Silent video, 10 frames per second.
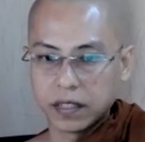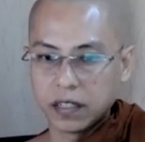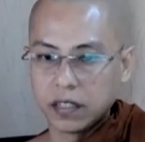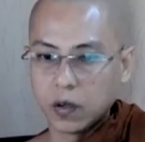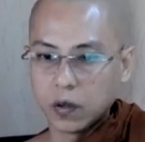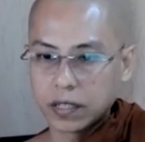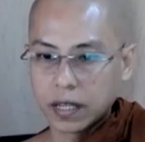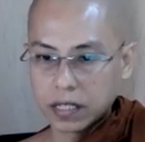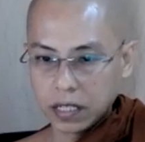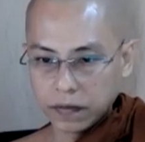Nose
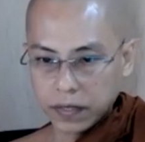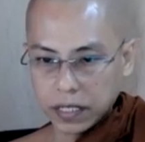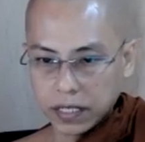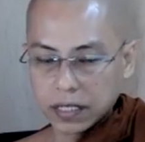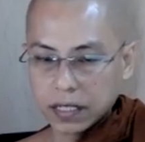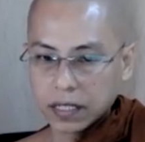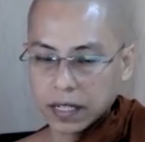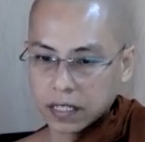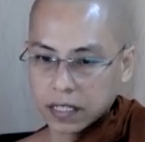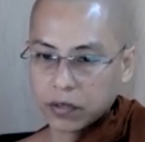sensitivity
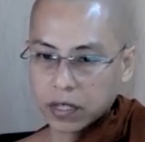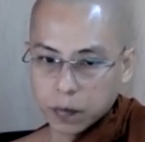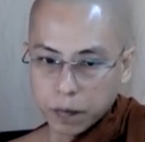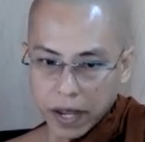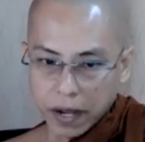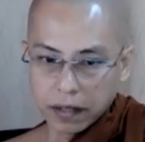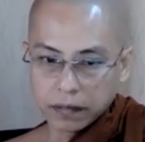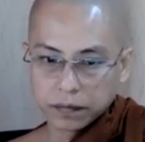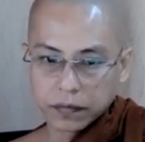catch up the smell.